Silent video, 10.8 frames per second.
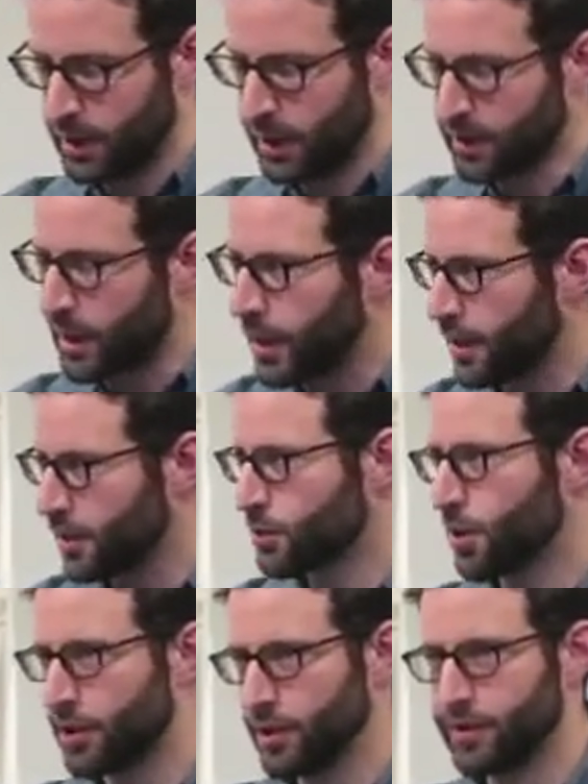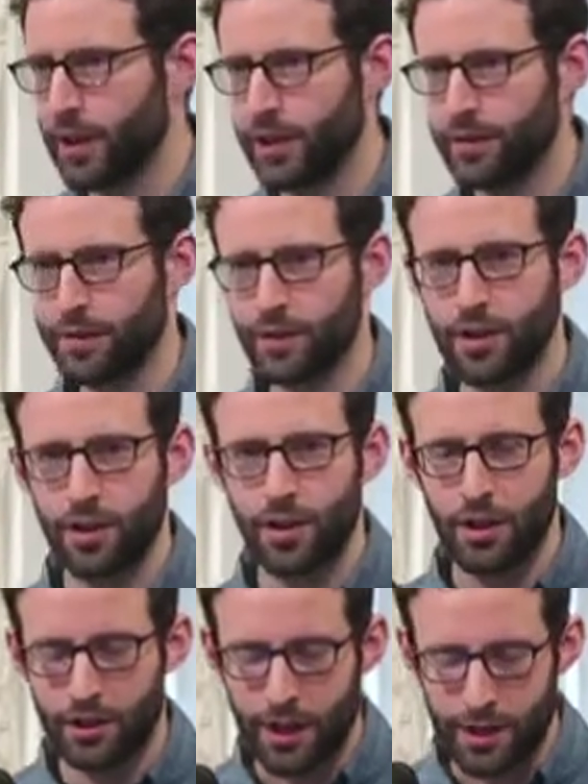and the highest quality of life
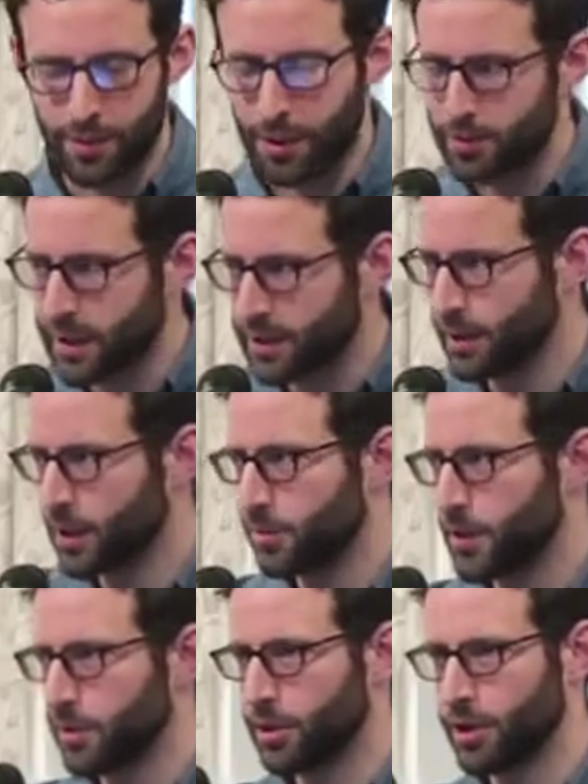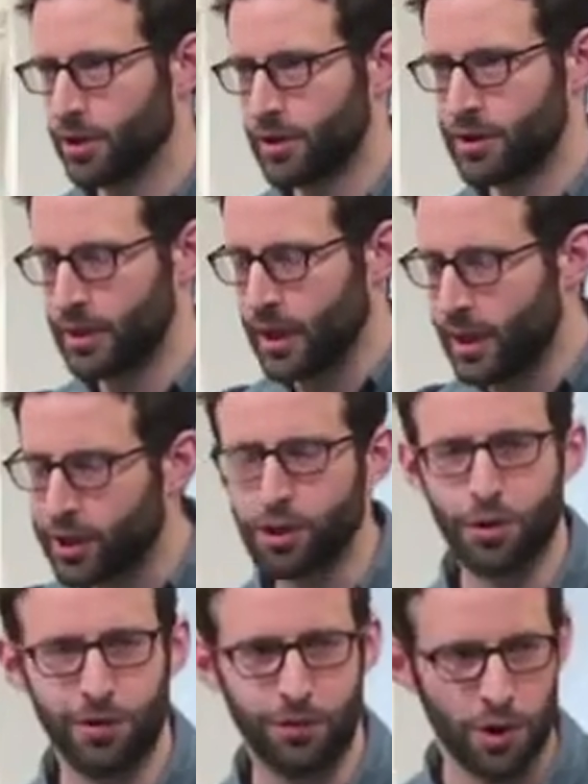tend to be mixed income neighborhoods anchored
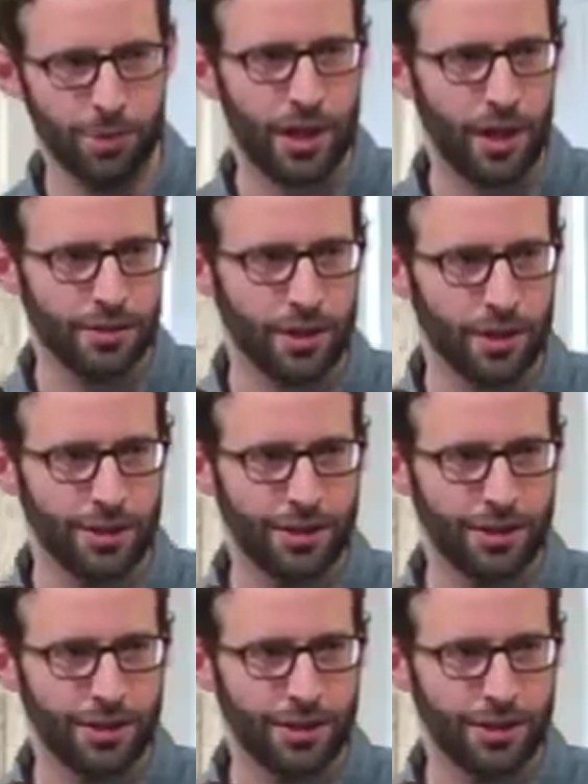with affordable housing.